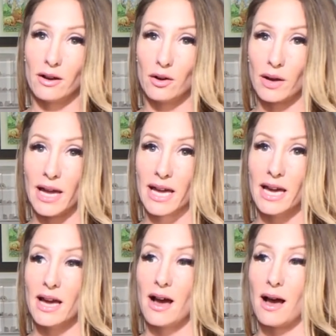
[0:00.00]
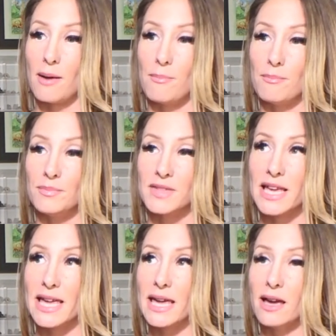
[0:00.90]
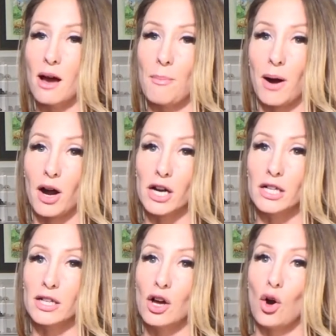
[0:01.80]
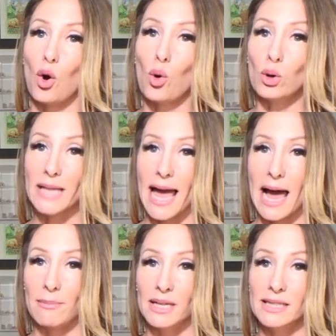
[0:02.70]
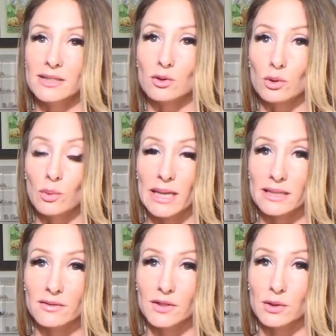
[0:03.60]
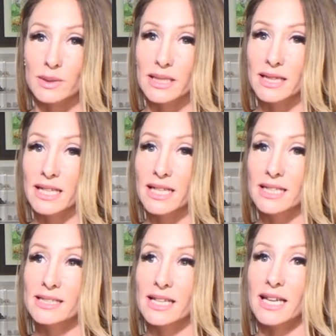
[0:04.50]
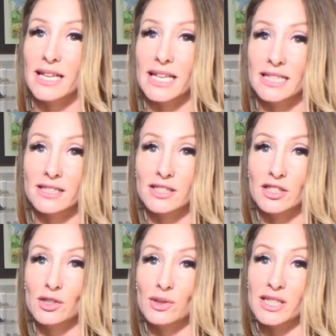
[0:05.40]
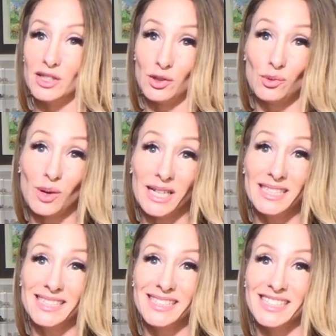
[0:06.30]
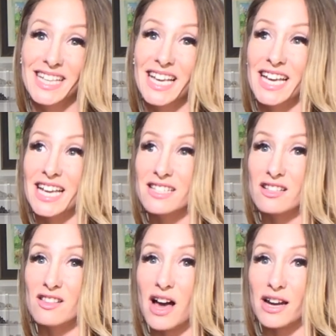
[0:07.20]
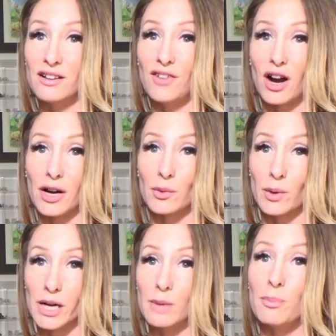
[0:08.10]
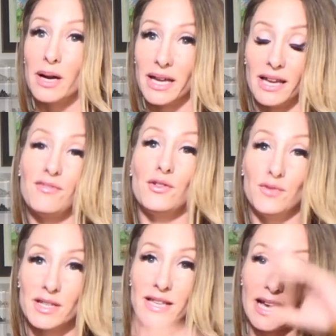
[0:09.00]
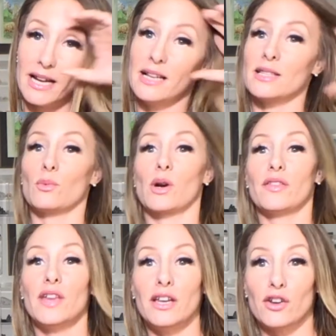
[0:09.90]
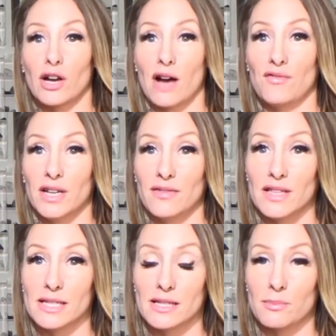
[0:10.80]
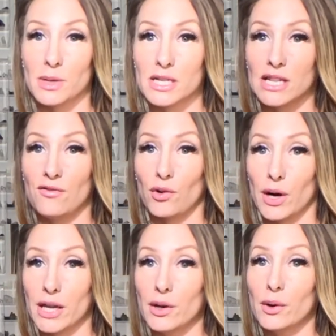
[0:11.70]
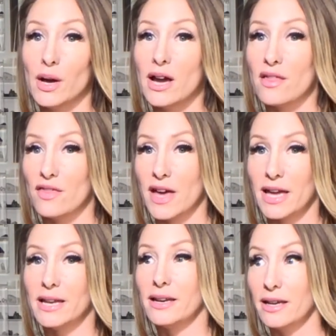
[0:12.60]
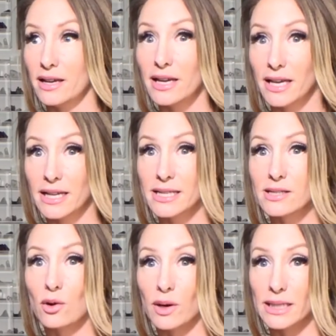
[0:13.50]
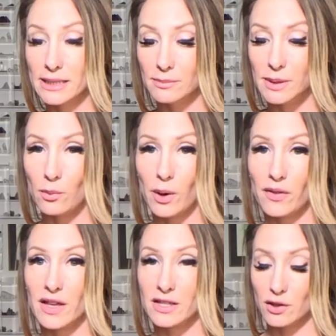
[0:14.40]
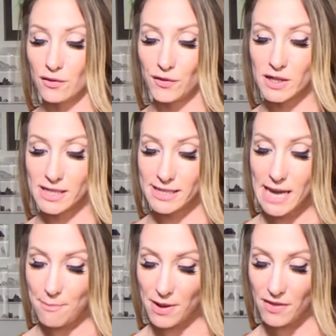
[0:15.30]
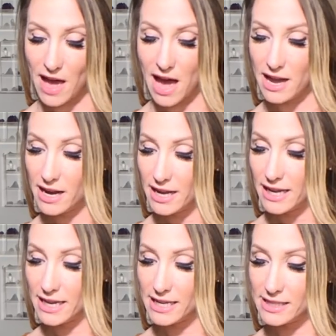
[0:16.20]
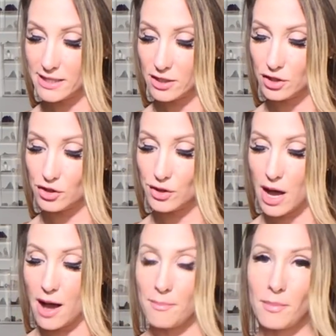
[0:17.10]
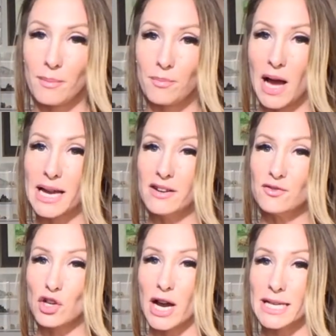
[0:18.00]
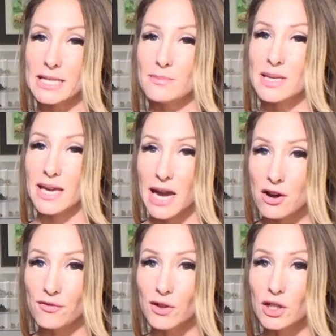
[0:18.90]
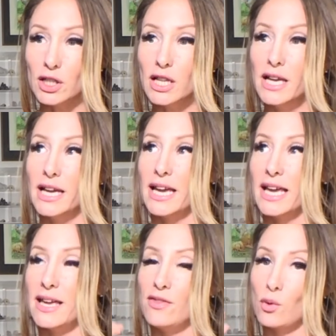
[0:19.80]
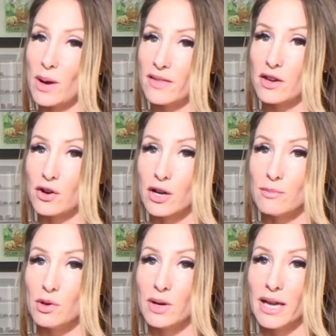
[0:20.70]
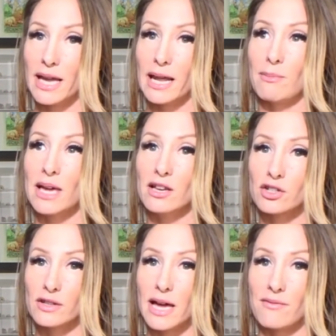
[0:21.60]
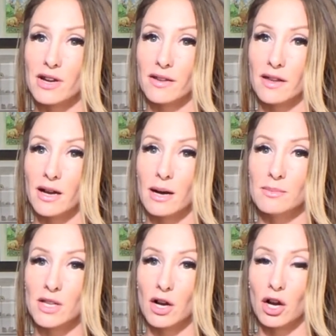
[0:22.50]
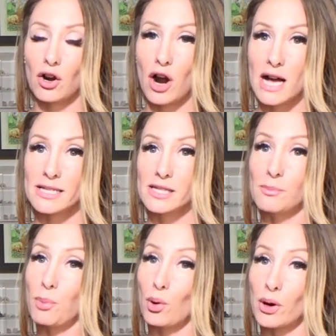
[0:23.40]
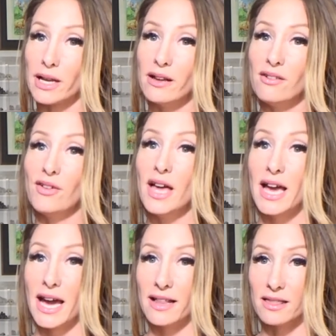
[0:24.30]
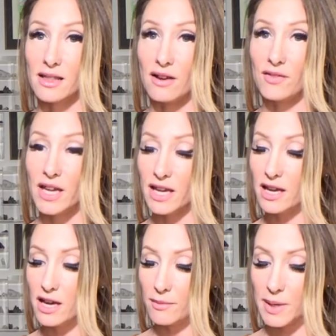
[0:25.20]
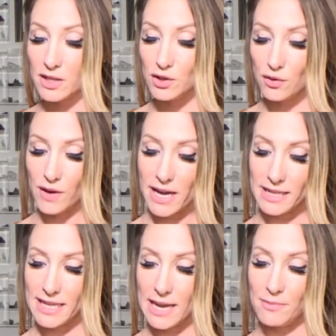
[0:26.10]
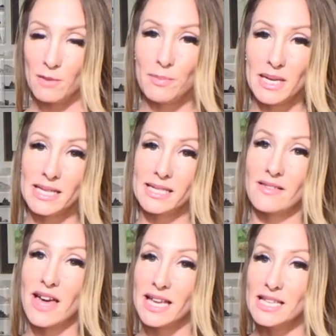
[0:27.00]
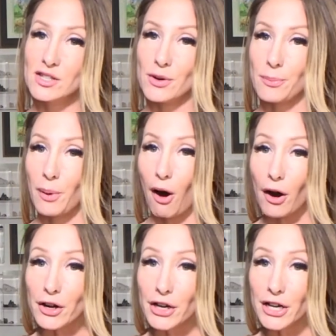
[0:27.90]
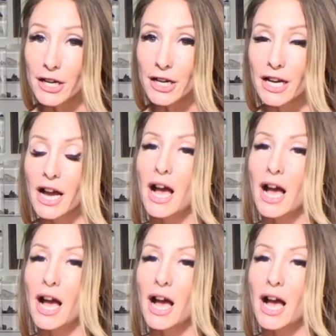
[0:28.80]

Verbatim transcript: Okay. Um, taking apart old habits, old ways of doing things, and instituting new ones is a lot of hard work. But if you've decided it's worth it and you're confident this is the person for you, then it is going to be worth it. So the first step in that is um, kind of trying to be careful in the way that you're communicating, making sure that everything comes across supportive and loving because you've got to tame the beast that is your partner.